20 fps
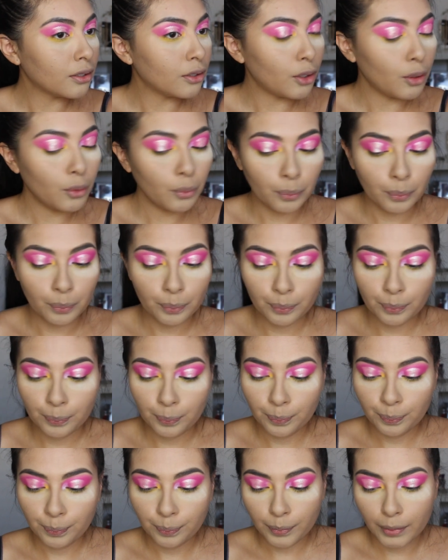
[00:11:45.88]
Nope,
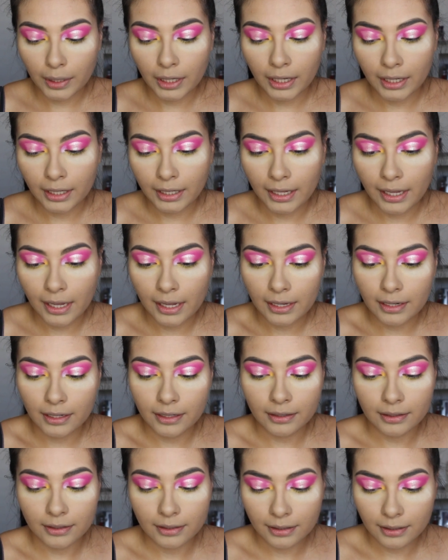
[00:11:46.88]
I hate
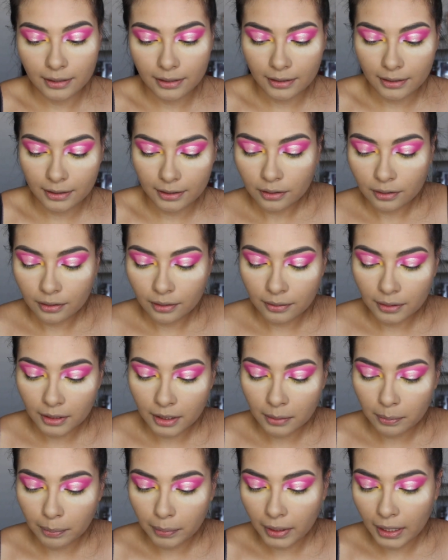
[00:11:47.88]
it. So I'm
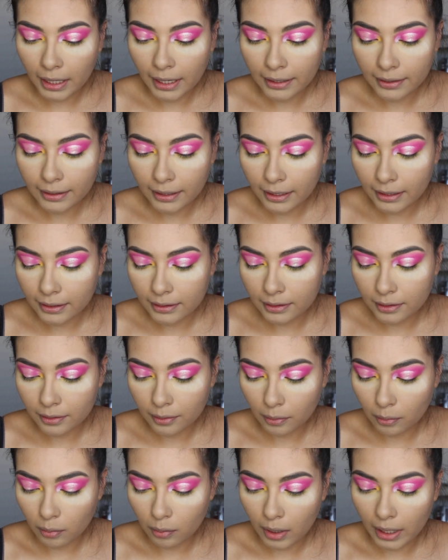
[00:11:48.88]
gonna apply that
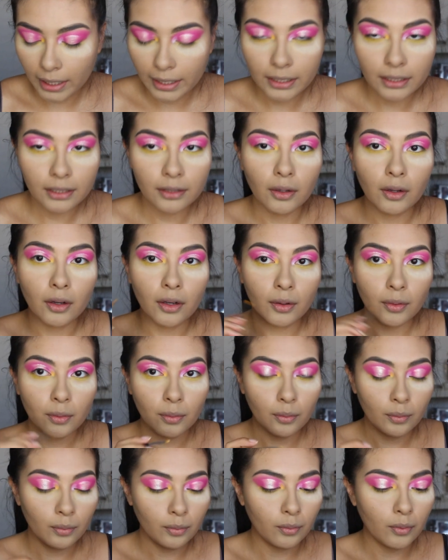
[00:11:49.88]
white
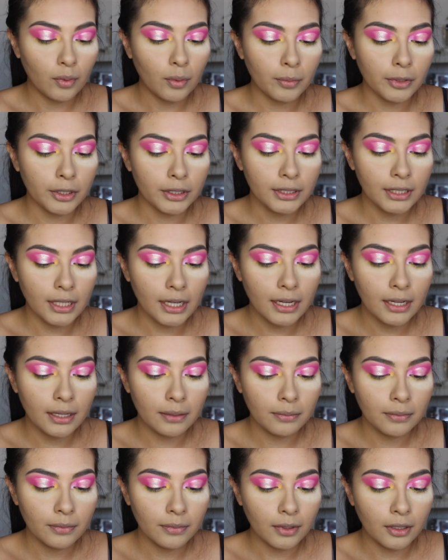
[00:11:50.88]
one more
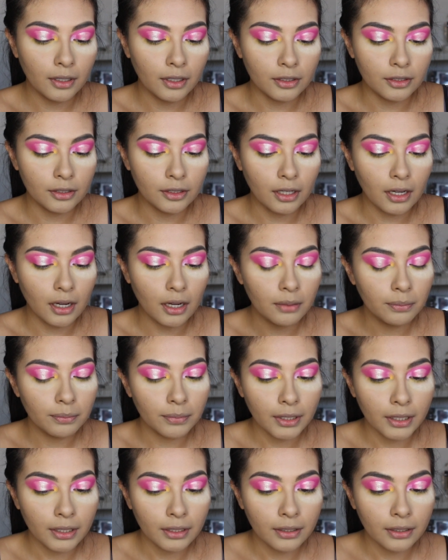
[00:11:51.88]
time on top.